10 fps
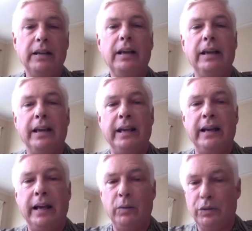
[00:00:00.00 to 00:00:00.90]
And
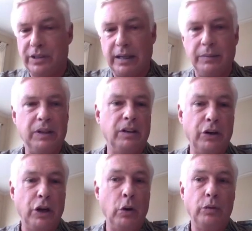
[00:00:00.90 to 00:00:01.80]
I will send them a little
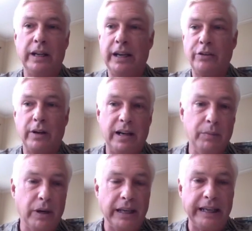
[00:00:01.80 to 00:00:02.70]
note that I tried to
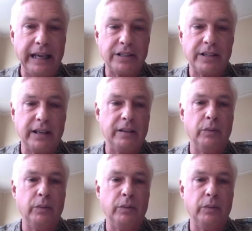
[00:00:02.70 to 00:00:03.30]
bring a guest in.